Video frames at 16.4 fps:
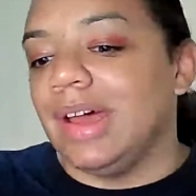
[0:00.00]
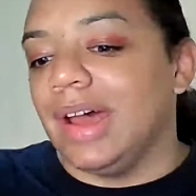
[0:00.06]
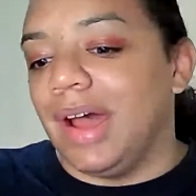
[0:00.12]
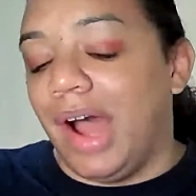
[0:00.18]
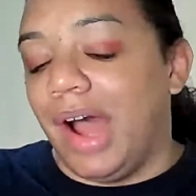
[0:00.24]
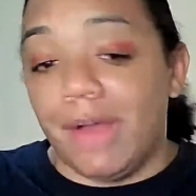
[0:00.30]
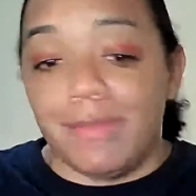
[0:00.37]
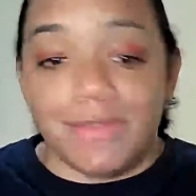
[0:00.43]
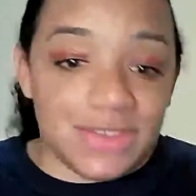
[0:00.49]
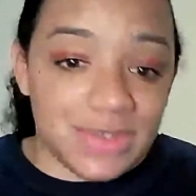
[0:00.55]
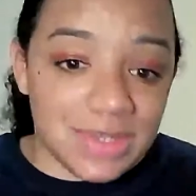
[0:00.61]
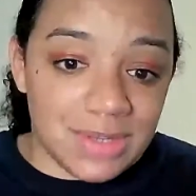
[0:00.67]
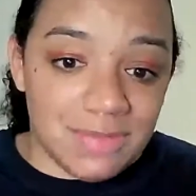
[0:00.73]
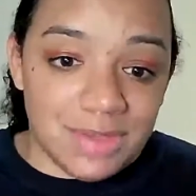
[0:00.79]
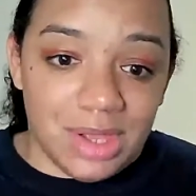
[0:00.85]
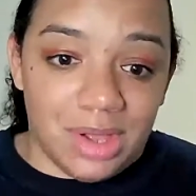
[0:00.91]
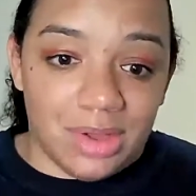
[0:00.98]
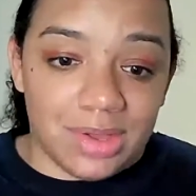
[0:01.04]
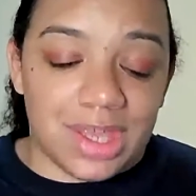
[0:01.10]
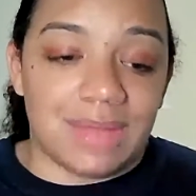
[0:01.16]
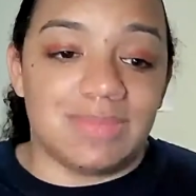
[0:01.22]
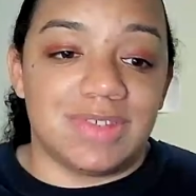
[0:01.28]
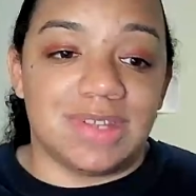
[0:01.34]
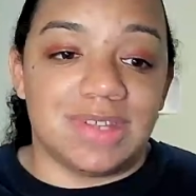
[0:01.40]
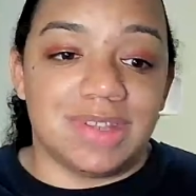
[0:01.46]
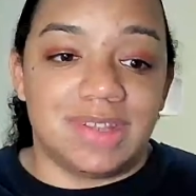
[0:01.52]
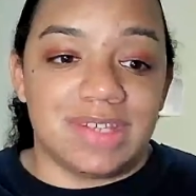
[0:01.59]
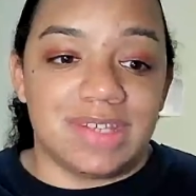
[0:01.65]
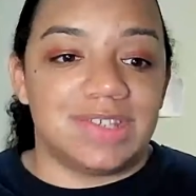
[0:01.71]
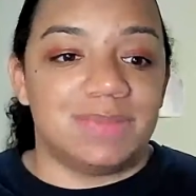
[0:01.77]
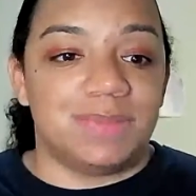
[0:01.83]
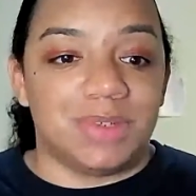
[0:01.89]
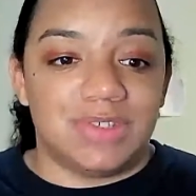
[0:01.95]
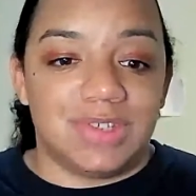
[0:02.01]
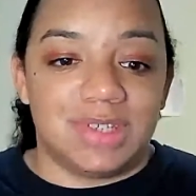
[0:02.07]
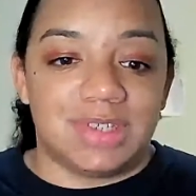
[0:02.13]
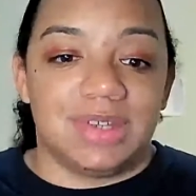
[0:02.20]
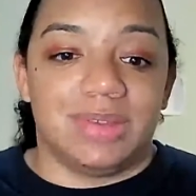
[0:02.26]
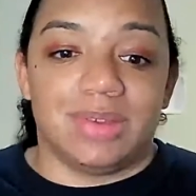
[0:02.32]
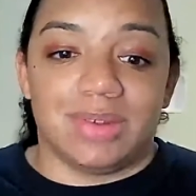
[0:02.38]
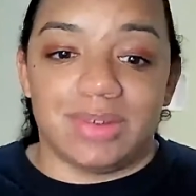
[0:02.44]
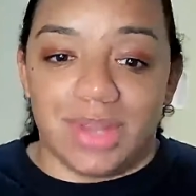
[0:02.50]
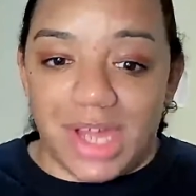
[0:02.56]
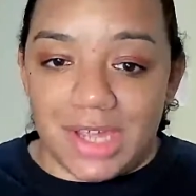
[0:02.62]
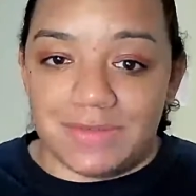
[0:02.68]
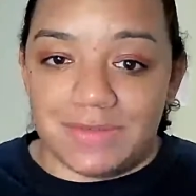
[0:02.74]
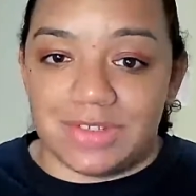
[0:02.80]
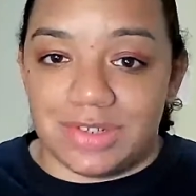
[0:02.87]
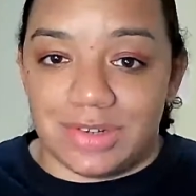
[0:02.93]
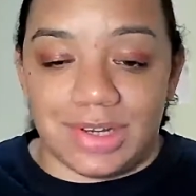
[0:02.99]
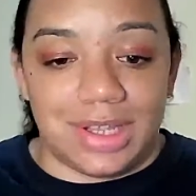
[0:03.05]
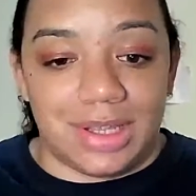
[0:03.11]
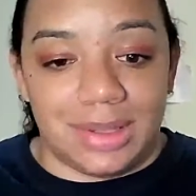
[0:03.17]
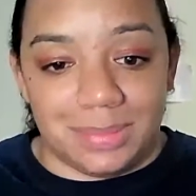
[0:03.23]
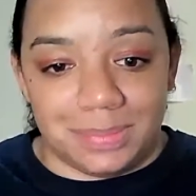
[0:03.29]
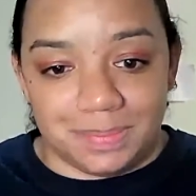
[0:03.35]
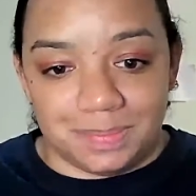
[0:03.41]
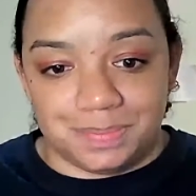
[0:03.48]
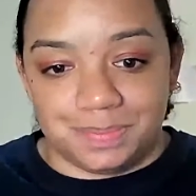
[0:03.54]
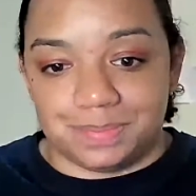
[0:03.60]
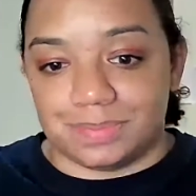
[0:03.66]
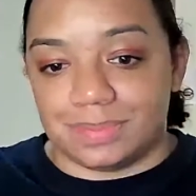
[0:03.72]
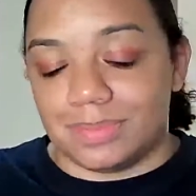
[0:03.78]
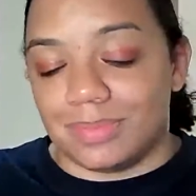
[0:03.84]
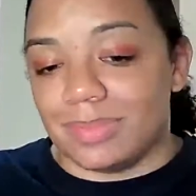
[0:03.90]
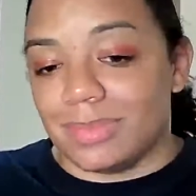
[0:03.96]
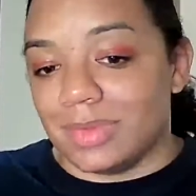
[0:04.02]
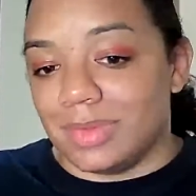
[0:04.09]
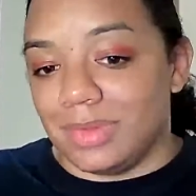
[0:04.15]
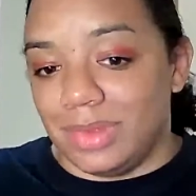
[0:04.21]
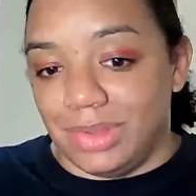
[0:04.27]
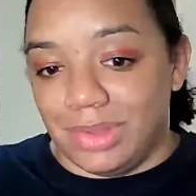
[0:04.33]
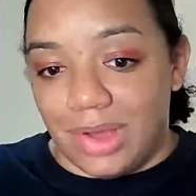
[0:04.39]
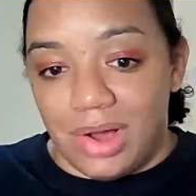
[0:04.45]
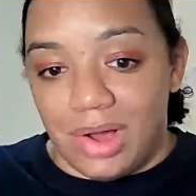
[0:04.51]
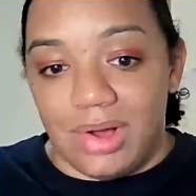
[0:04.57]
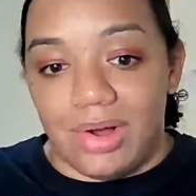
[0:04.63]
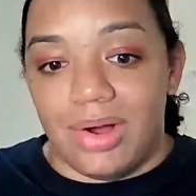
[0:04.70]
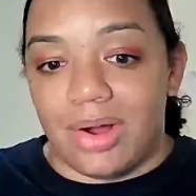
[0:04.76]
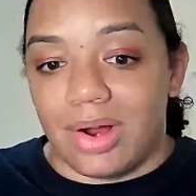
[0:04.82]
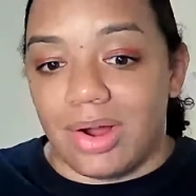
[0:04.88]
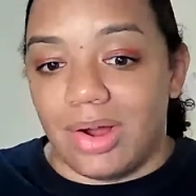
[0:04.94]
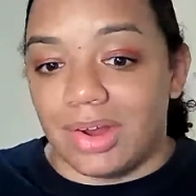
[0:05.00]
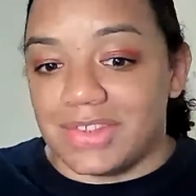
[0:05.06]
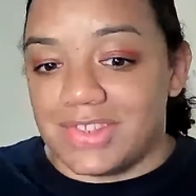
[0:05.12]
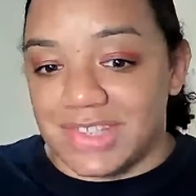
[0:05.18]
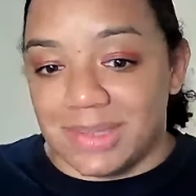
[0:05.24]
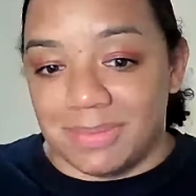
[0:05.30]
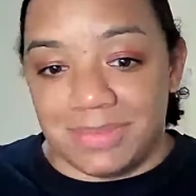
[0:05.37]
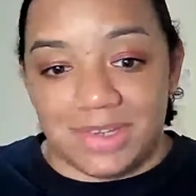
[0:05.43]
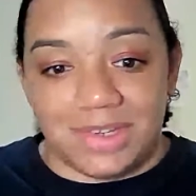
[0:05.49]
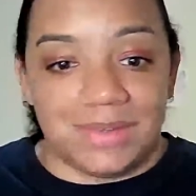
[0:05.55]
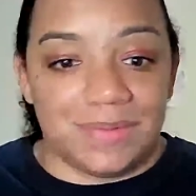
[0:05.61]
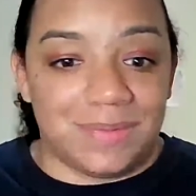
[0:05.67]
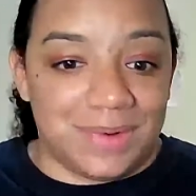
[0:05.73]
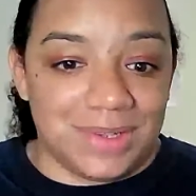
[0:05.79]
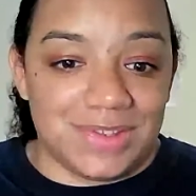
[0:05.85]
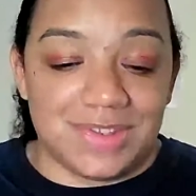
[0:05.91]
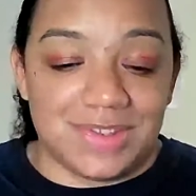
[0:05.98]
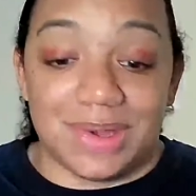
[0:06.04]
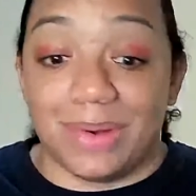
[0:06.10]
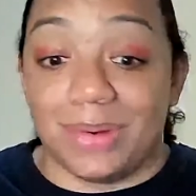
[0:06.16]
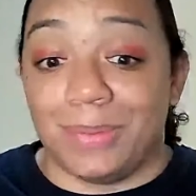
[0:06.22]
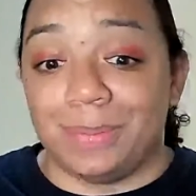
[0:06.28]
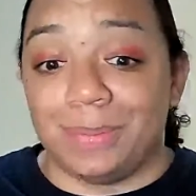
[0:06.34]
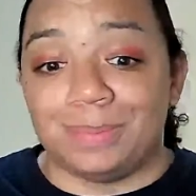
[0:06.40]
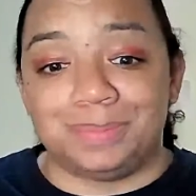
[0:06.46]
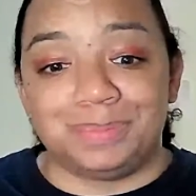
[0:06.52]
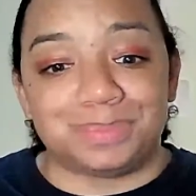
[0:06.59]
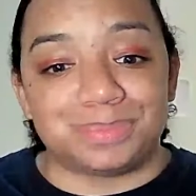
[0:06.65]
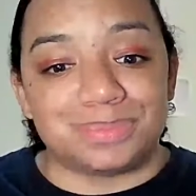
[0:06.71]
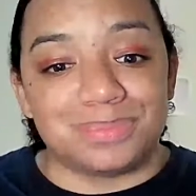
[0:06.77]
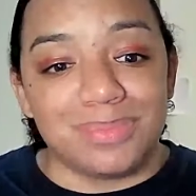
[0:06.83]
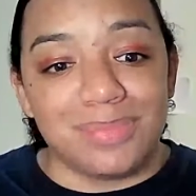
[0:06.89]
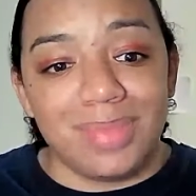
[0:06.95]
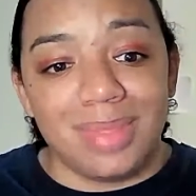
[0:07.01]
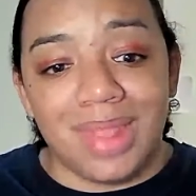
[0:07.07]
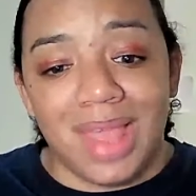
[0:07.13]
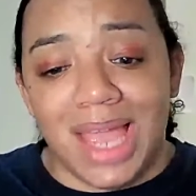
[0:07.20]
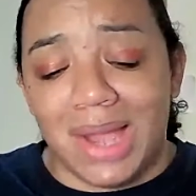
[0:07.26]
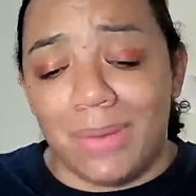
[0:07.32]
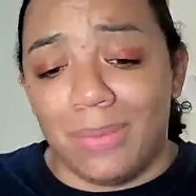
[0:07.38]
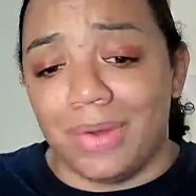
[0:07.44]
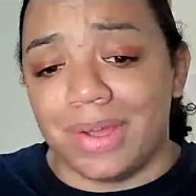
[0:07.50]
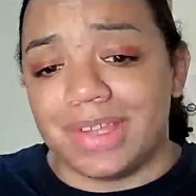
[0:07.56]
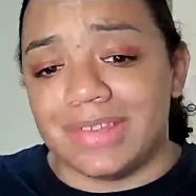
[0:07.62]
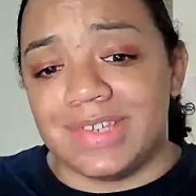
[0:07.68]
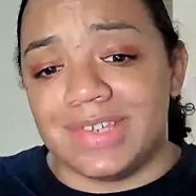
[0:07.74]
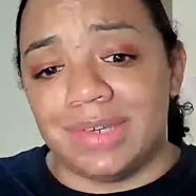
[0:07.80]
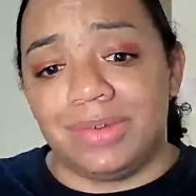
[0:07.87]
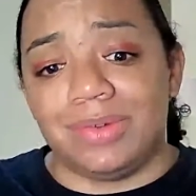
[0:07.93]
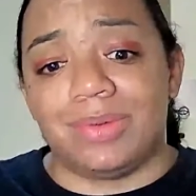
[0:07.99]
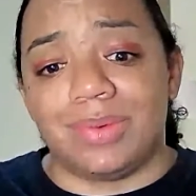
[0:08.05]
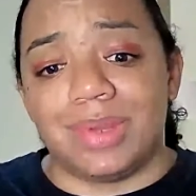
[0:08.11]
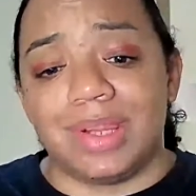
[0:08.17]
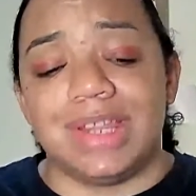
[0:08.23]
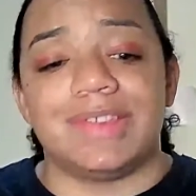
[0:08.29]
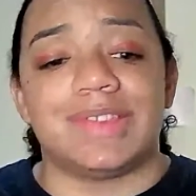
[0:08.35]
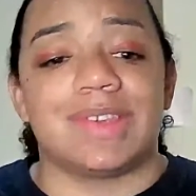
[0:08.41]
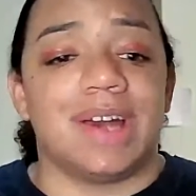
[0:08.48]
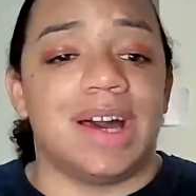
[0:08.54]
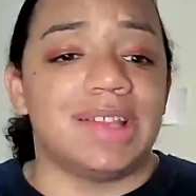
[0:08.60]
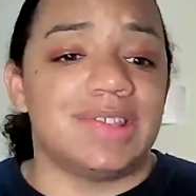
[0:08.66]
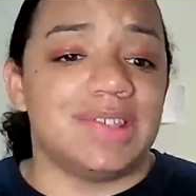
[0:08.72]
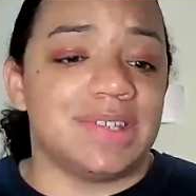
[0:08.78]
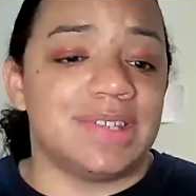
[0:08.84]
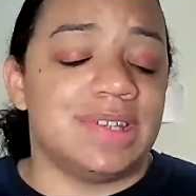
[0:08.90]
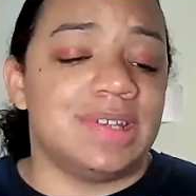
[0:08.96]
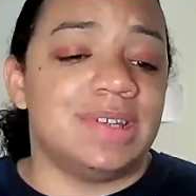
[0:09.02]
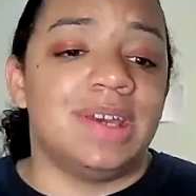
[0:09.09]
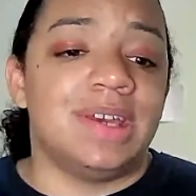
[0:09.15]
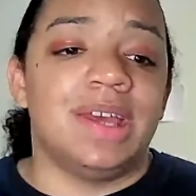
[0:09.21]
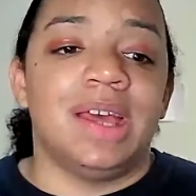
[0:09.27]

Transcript: Obviously, if y'all came to this particular live stream, y'all are on something different. So I will continue to release content.